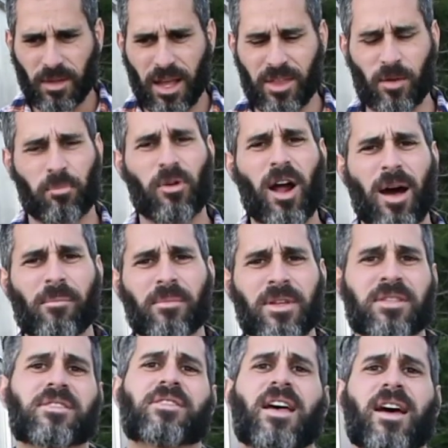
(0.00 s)
And the problem
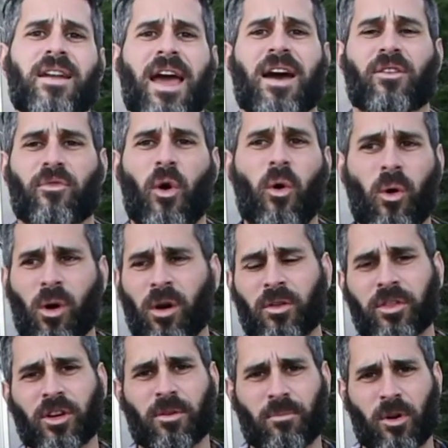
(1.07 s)
is that out of all
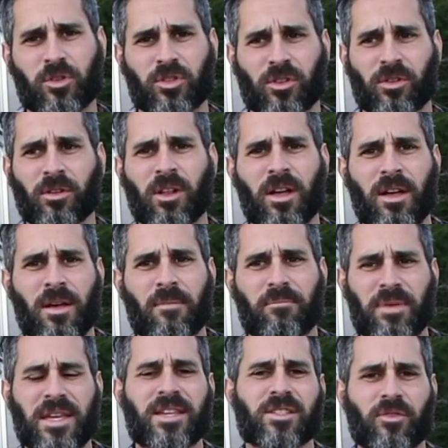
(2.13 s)
the commercial
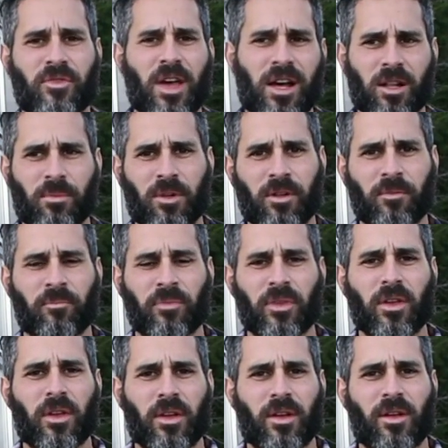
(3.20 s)
bees available,
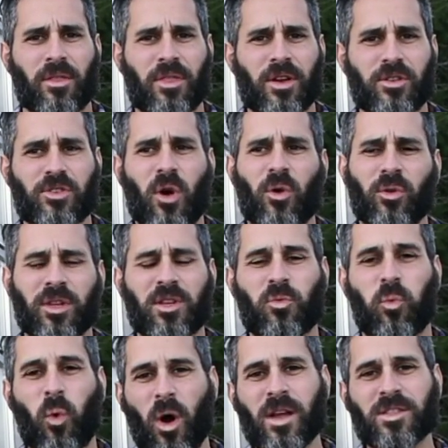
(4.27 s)
there's only
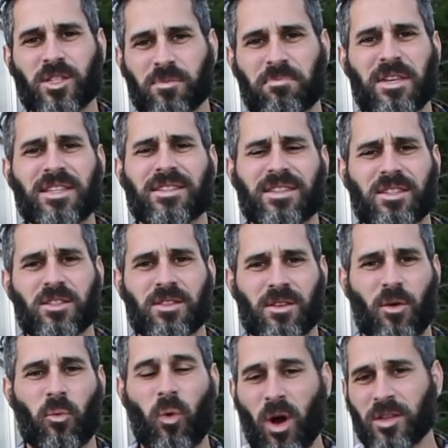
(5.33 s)
one species,
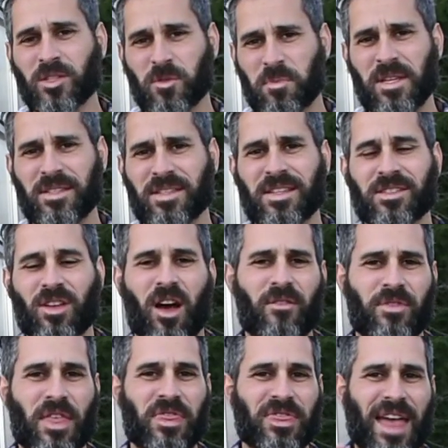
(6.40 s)
one species of
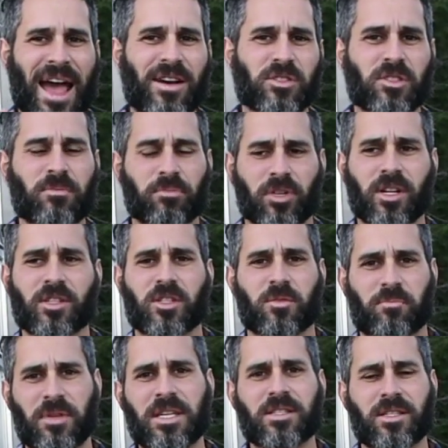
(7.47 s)
the thousand plus
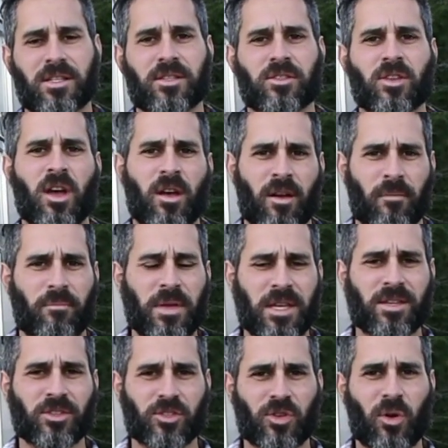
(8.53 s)
species
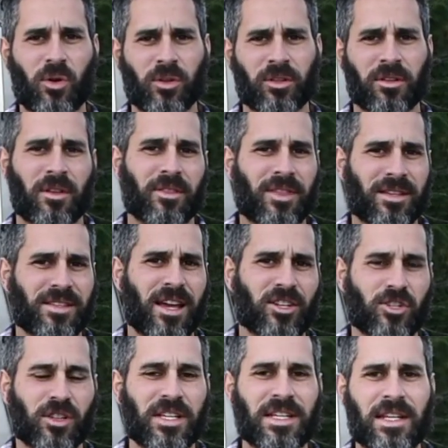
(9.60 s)
being sold that's
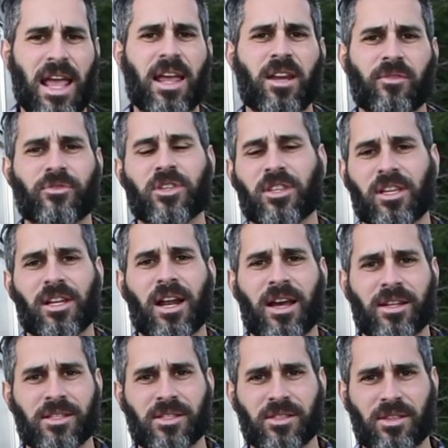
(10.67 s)
actually native to the
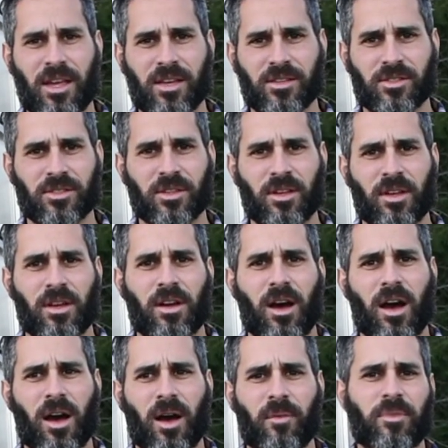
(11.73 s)
United States.
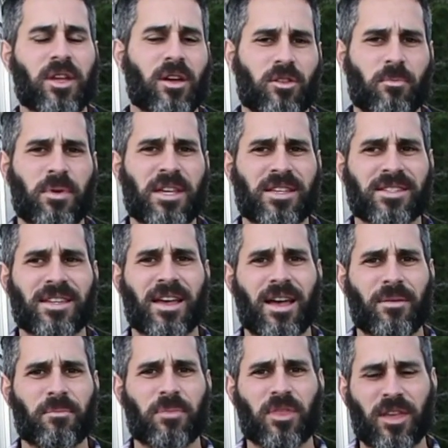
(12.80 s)
Um, the other bees,
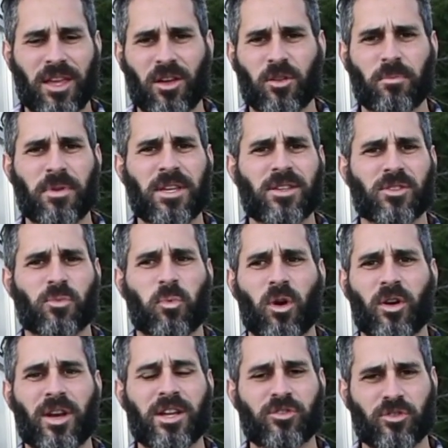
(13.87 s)
the other bees
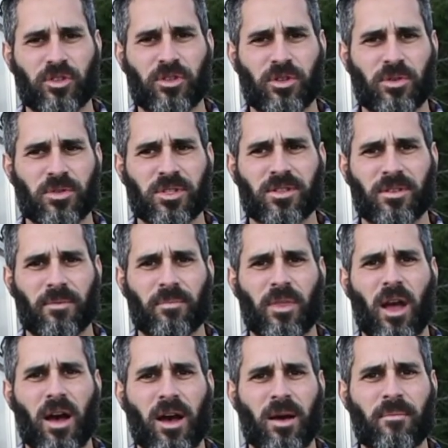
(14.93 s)
were introduced
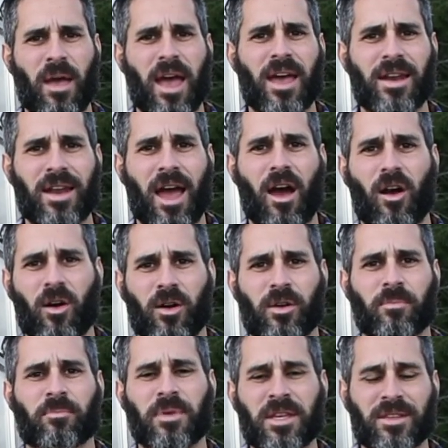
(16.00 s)
um, and are
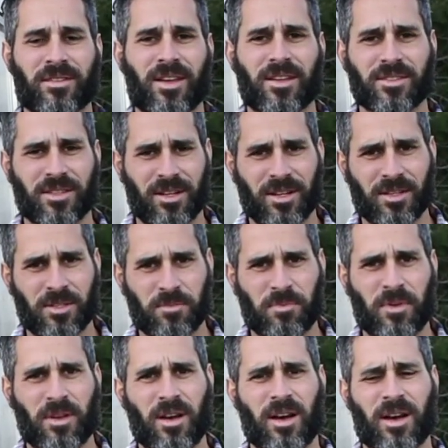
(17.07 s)
being tested as
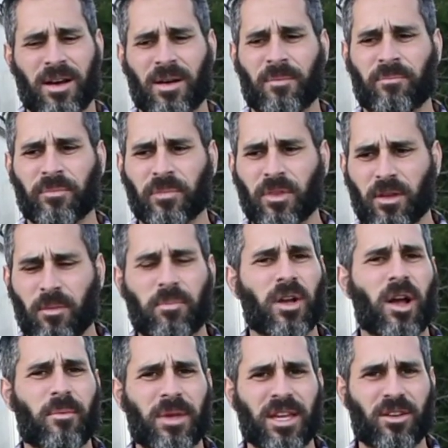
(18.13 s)
be, uh,
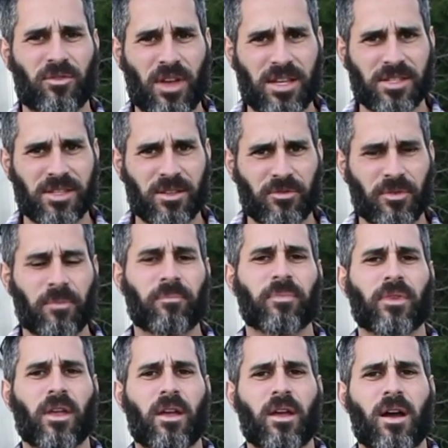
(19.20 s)
becoming invasive.
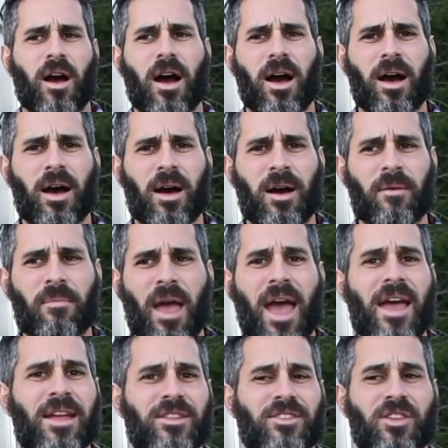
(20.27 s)
Um,
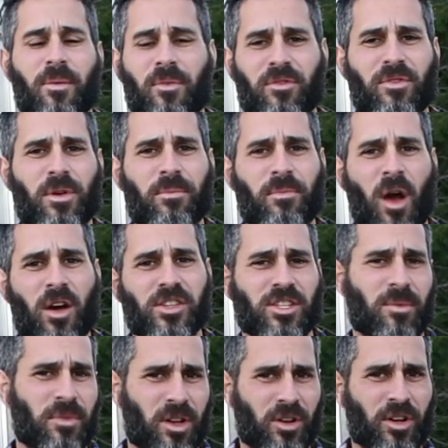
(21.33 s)
and some of them, uh,
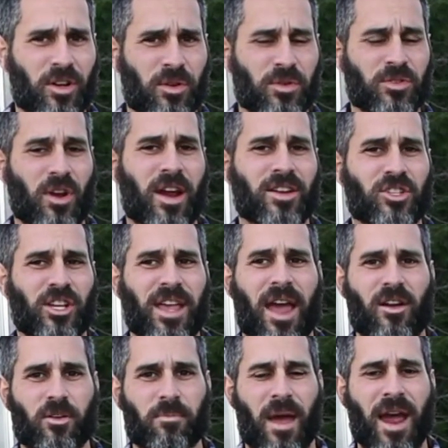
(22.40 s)
some of their cocoons are actually
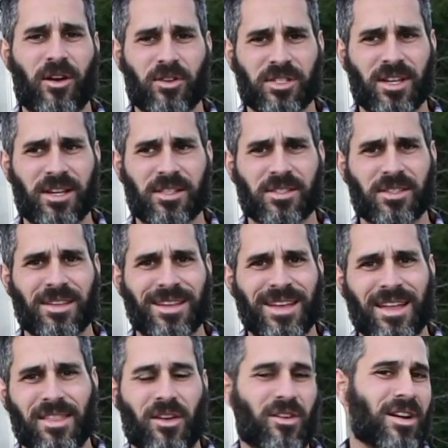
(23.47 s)
carrying parasites
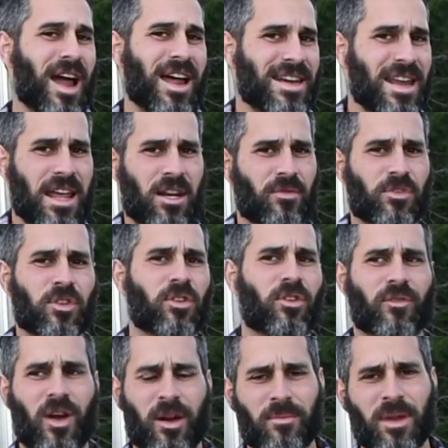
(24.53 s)
that are not native to your
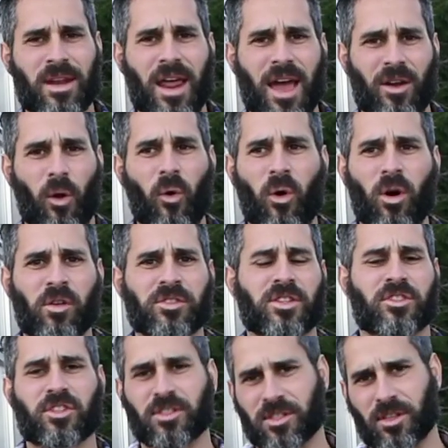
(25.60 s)
environment at all,
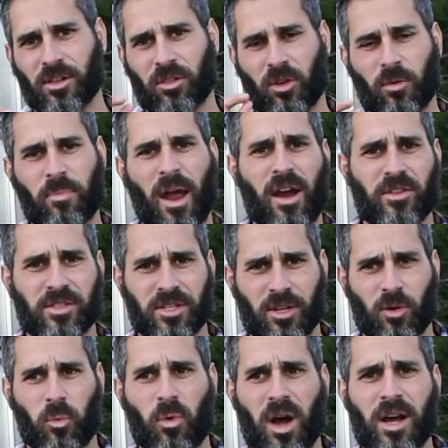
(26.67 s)
such as the little parasitic
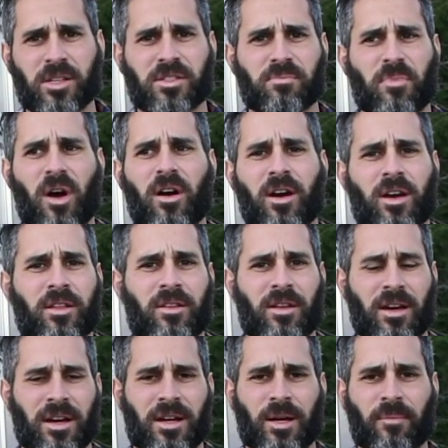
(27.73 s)
wasp on
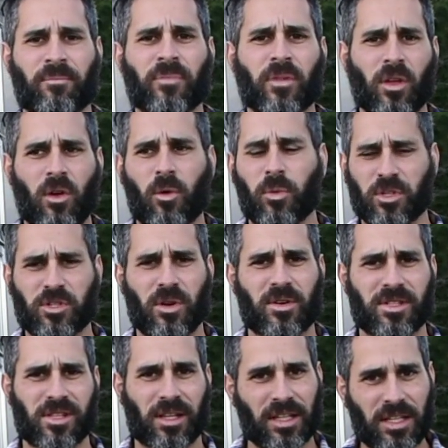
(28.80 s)
um, what's known
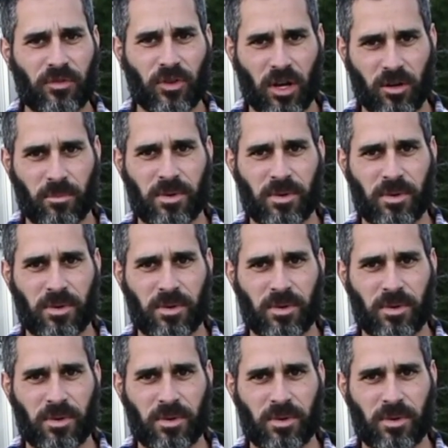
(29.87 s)
as the leaf cutter